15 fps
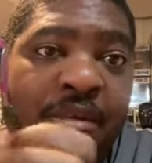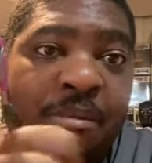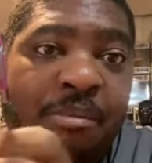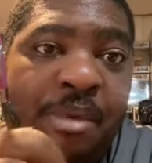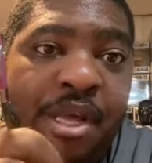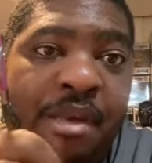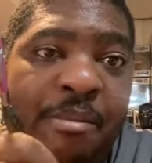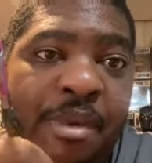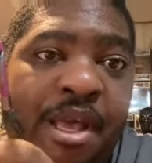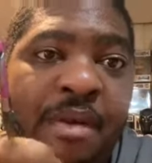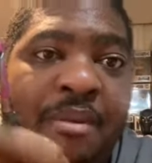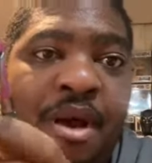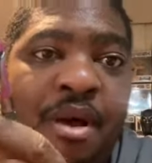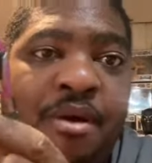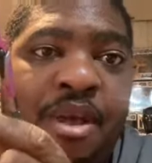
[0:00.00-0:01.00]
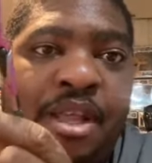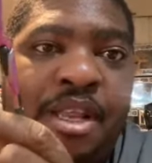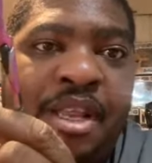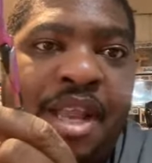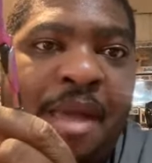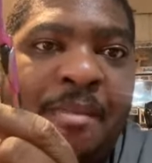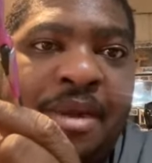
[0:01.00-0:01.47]
Bam, bam. Oh, and
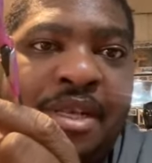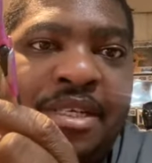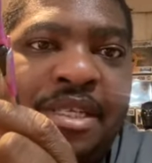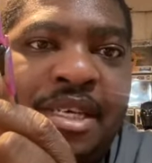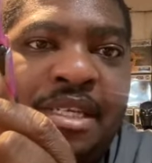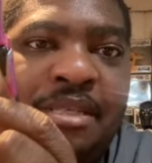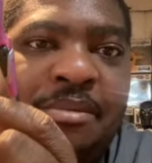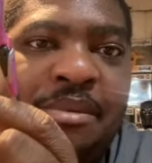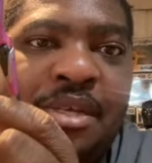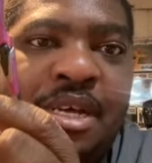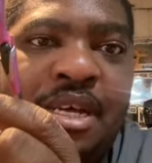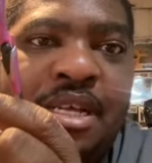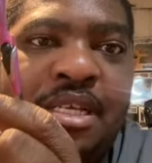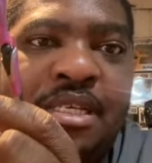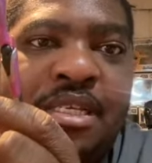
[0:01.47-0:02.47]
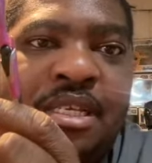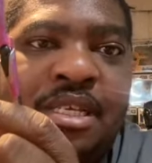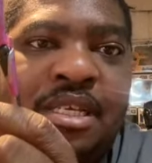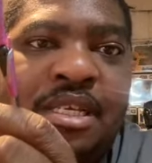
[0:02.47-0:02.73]
then that makes sense because